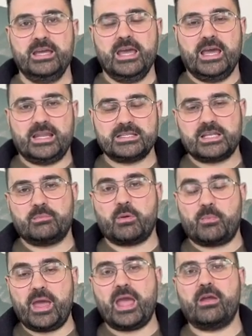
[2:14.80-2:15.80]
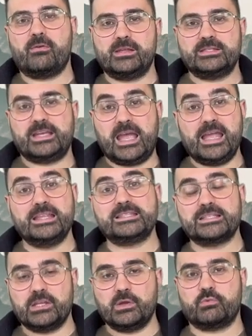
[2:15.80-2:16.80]
and as they're preparing to
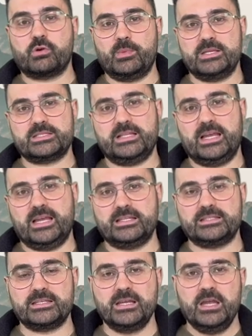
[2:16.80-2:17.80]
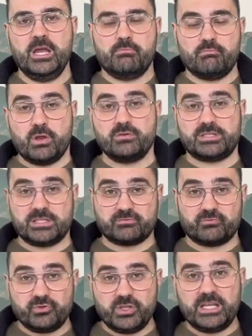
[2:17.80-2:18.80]
enter the promised land, Moses
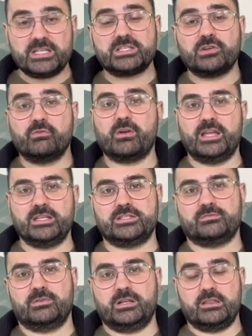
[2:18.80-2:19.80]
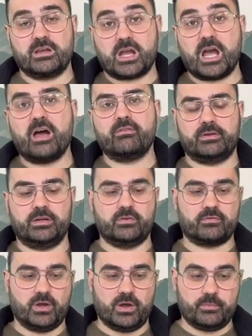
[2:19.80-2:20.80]
reiterates really the covenant of
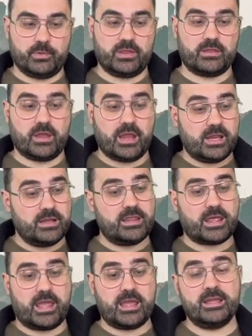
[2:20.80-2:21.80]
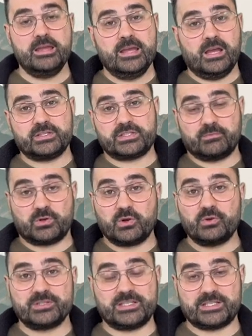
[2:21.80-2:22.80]
God, but in there are some
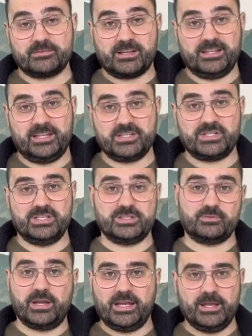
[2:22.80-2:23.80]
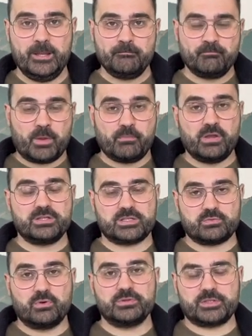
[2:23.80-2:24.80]
clauses, some conditions where Moses
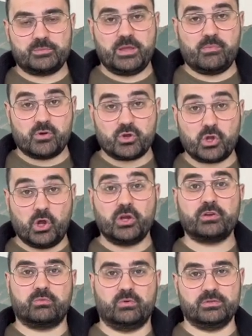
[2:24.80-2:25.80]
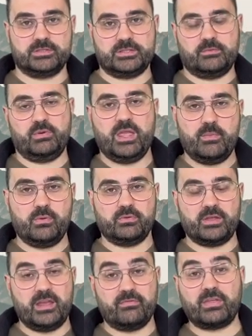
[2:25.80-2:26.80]
warns the people, God warns the people that
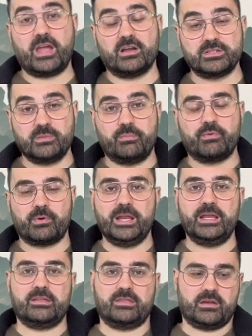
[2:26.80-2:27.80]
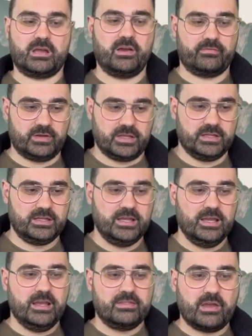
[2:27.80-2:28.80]
if they are to break the covenant,
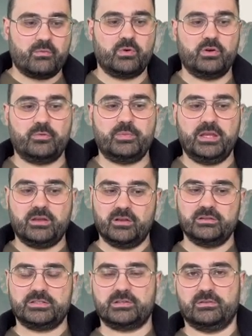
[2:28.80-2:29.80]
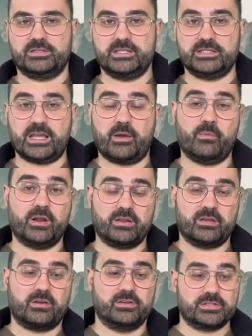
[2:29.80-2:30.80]
there will be consequences. And one of the
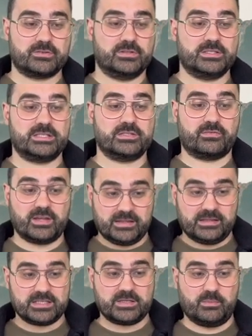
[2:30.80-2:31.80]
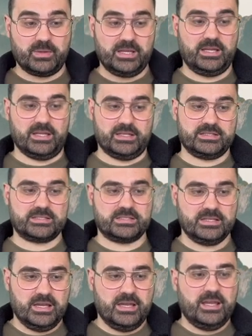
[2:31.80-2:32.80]
consequences of their disobedience
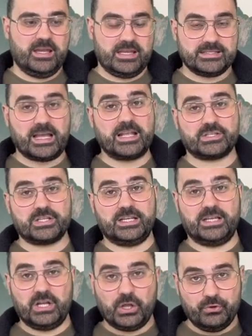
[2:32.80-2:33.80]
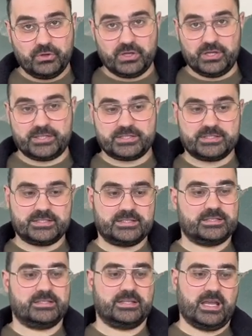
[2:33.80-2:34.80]
is actually
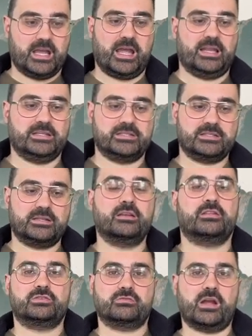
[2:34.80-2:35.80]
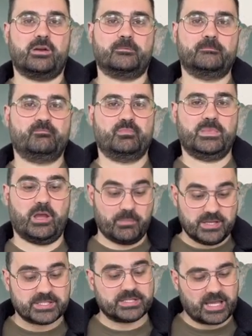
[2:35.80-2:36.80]
locusts and drought. Now, I
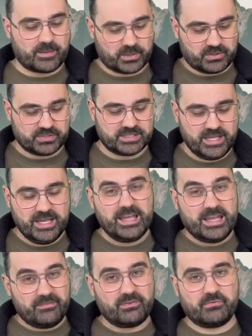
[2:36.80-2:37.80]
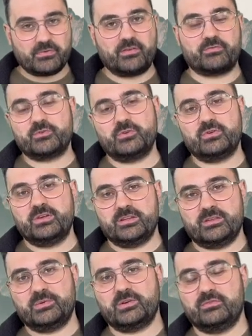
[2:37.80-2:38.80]
mention that because if you've read through the
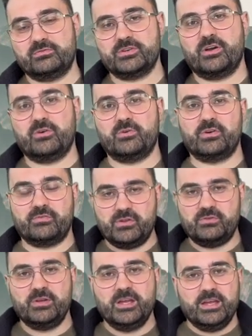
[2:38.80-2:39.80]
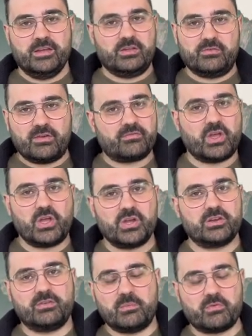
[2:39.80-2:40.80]
book of Joel or if you, you've ever heard of
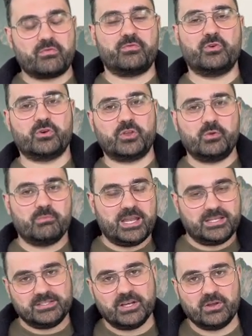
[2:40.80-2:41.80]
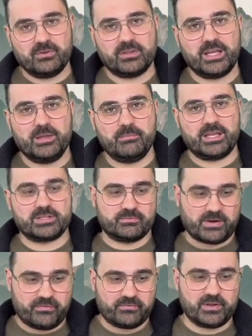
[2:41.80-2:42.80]
it before, you may know that he makes
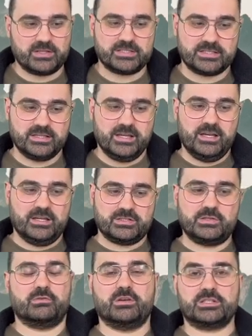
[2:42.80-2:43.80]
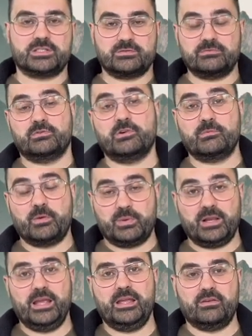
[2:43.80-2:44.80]
reference to a swarm, a
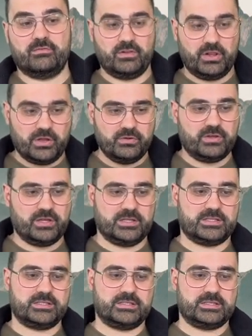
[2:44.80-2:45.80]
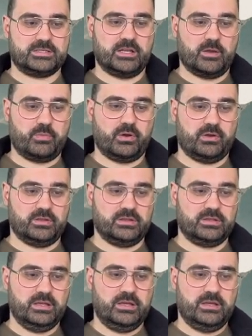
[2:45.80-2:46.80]
plague of locusts
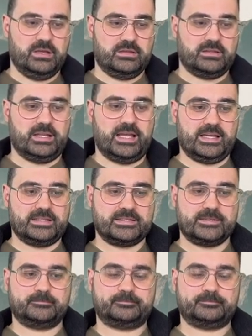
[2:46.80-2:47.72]
upon the land.